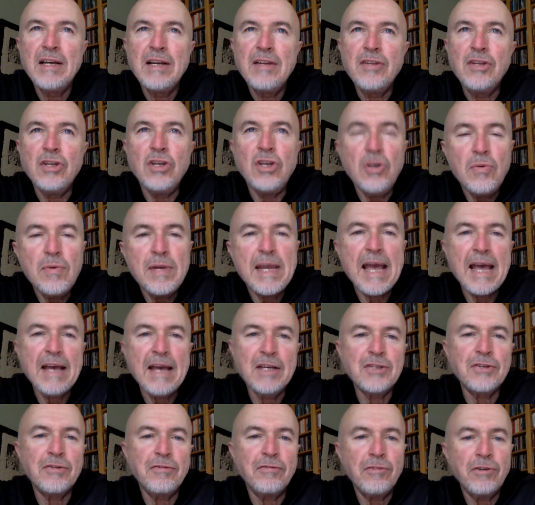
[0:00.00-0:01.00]
that you get
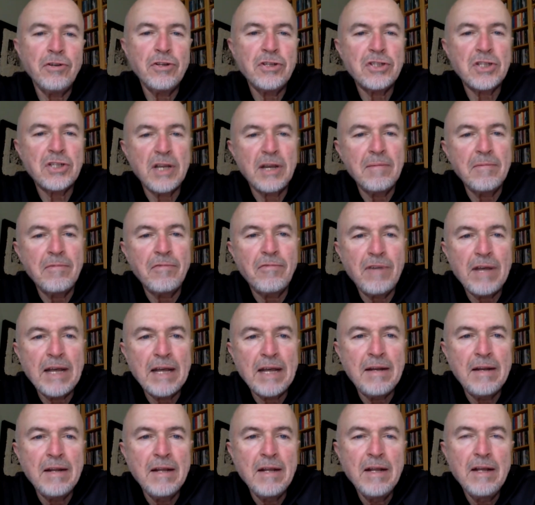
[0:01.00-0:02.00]
as a first-time
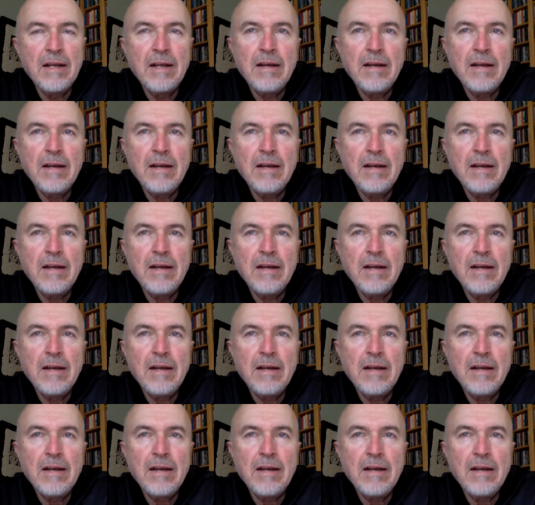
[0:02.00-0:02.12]
fan